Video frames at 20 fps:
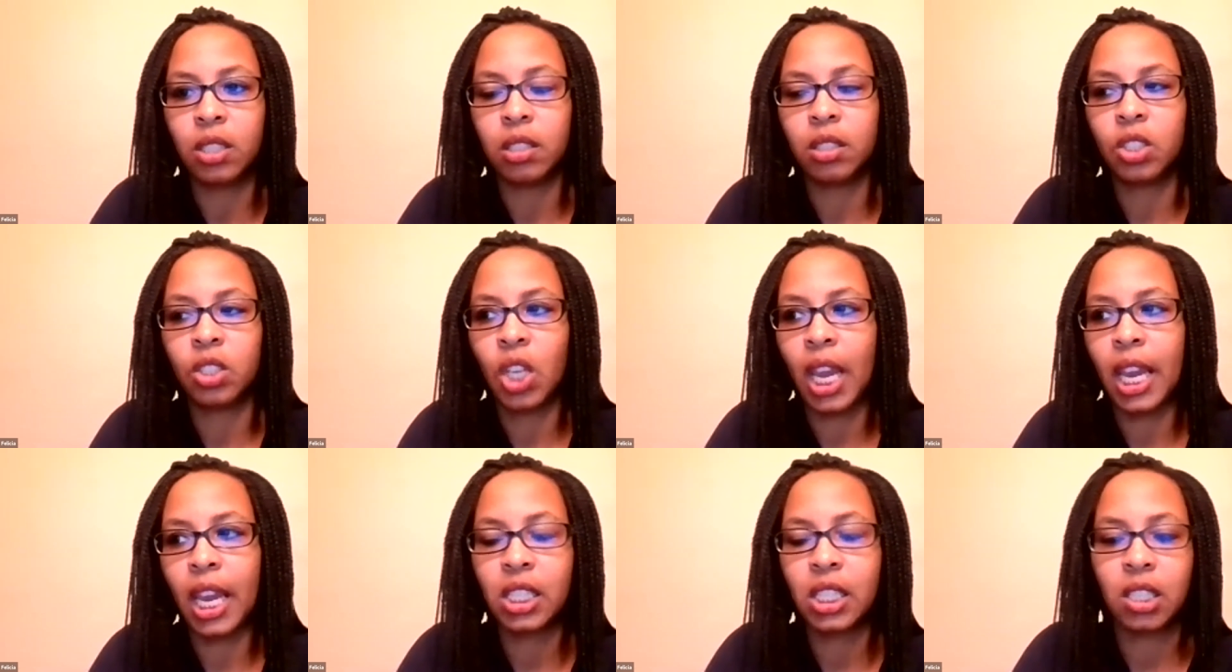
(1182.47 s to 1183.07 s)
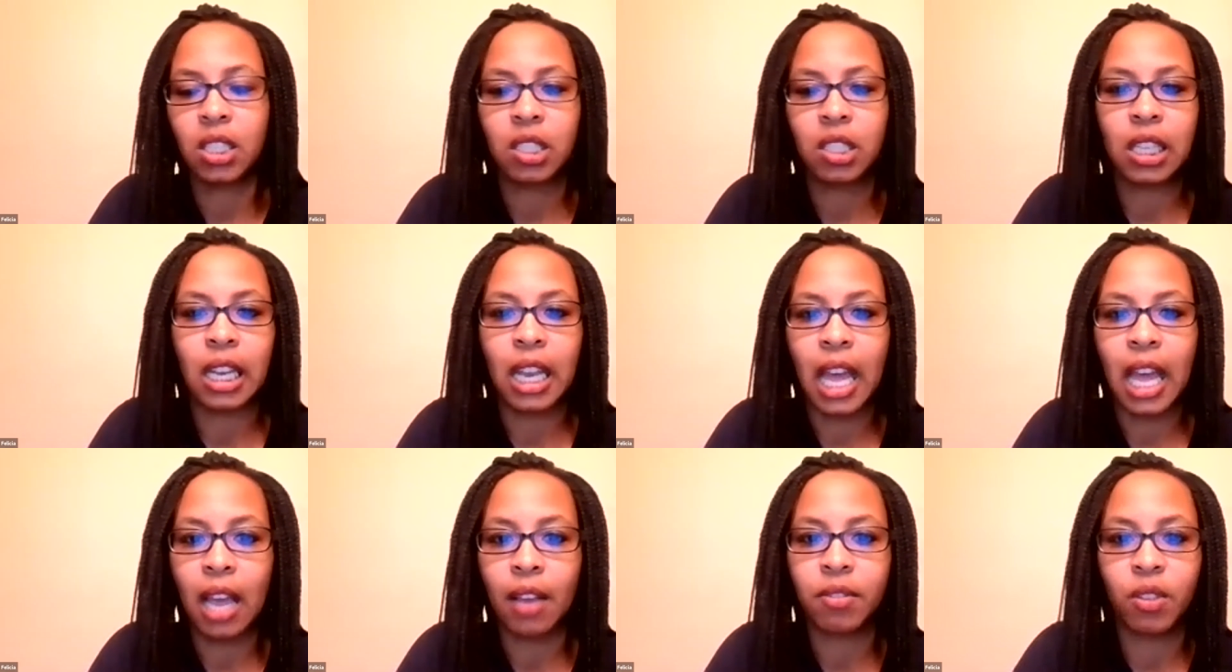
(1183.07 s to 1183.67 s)
changes the
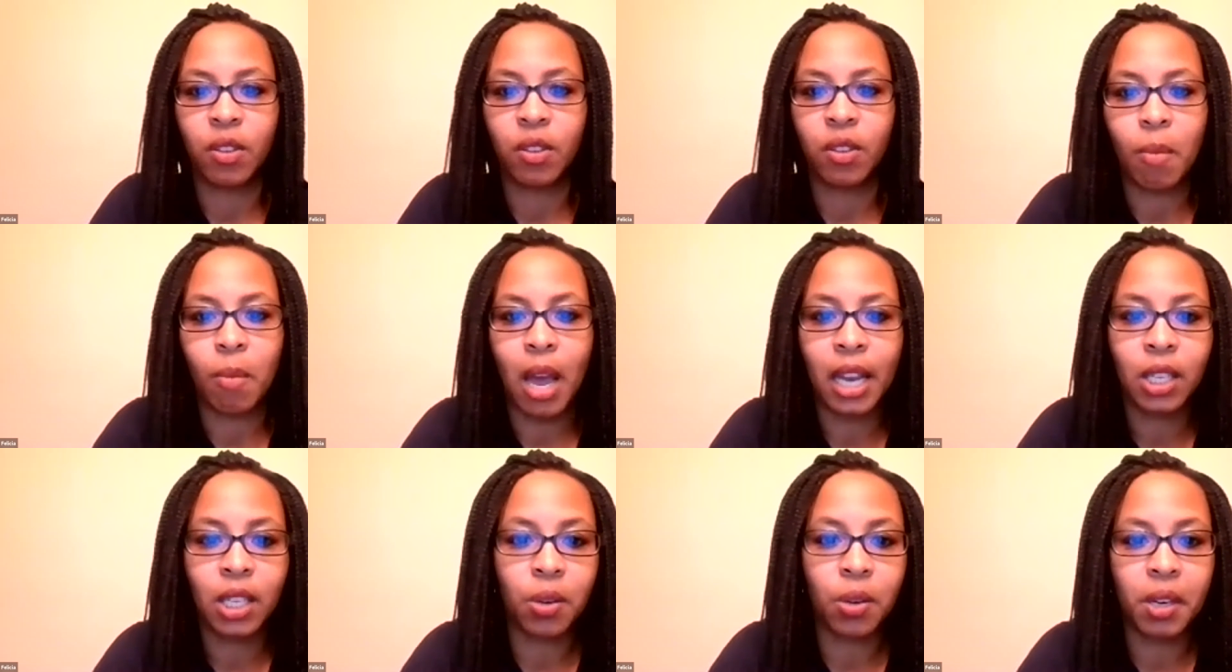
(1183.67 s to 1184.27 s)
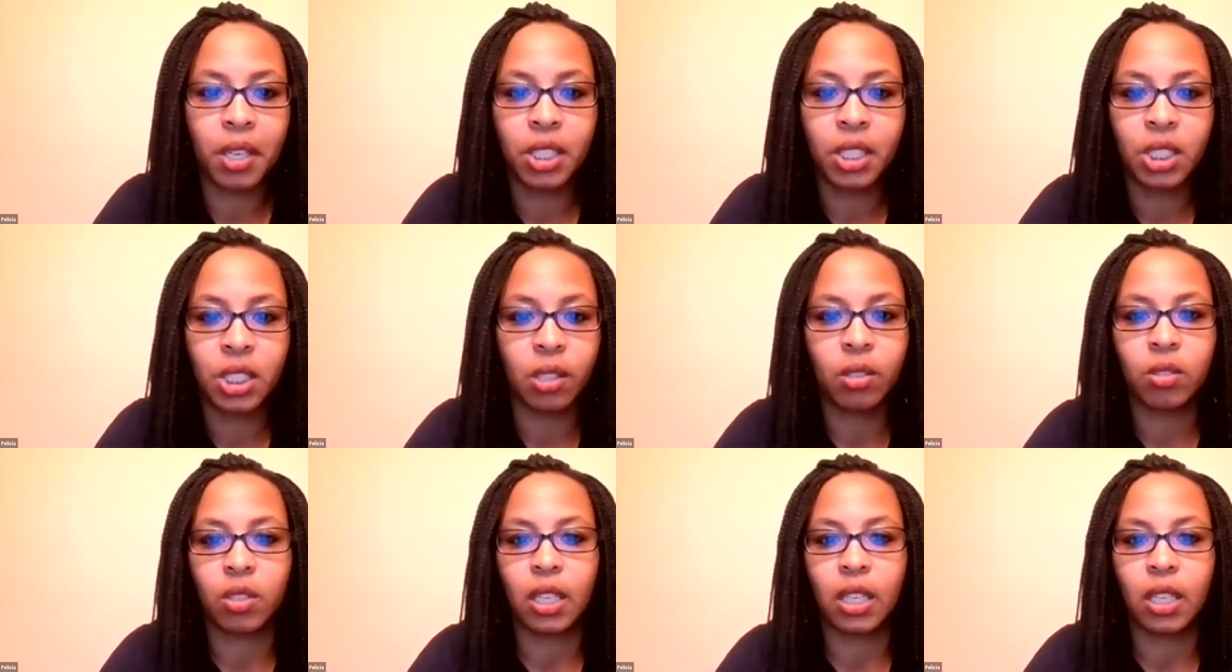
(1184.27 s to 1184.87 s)
lives of my 3
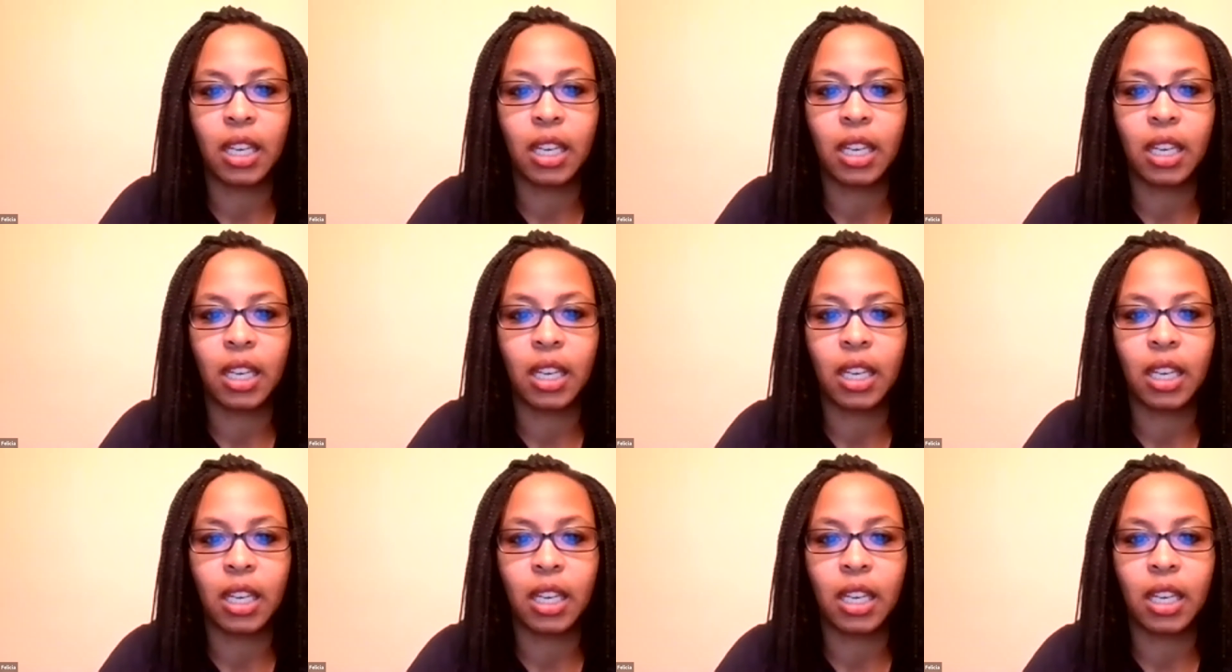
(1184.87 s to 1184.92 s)
children,